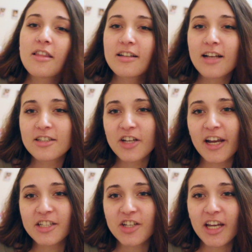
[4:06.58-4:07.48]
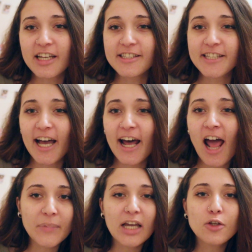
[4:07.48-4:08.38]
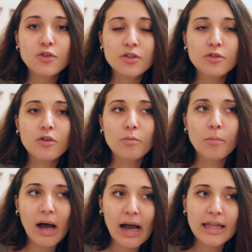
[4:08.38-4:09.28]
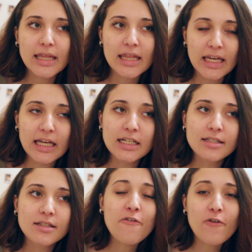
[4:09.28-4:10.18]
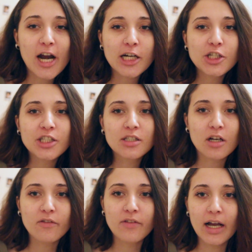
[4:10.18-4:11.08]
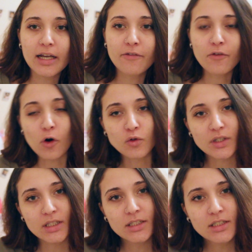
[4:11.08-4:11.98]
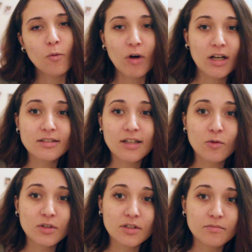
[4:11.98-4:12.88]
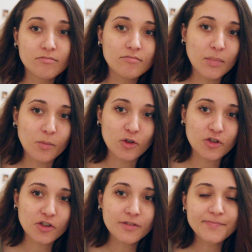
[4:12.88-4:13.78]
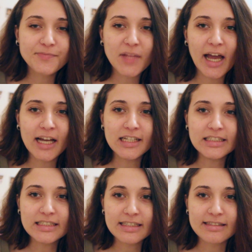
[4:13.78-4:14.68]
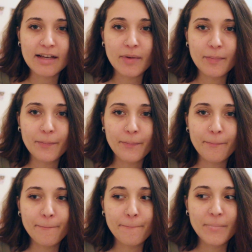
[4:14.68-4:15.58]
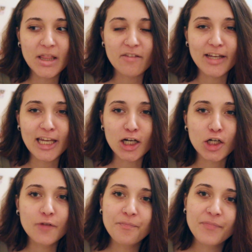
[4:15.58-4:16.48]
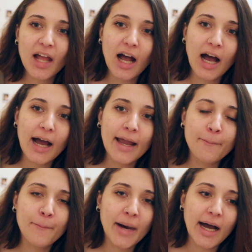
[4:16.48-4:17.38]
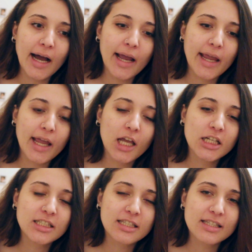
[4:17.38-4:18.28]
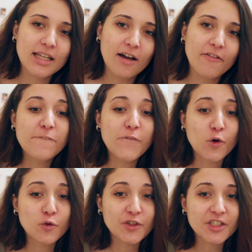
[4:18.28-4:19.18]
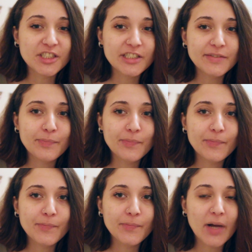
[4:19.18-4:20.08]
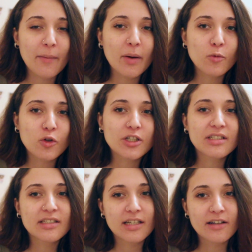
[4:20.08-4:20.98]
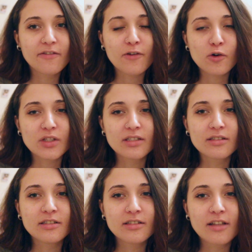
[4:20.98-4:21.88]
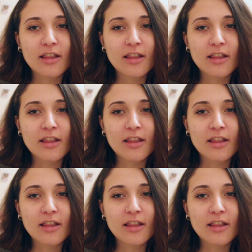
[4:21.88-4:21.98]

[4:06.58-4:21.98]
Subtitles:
thing that changed is that I used to buy things fresh instead of like frozen whilst I was in Portugal. And since I've been living here, I buy stuff frozen. I buy more frozen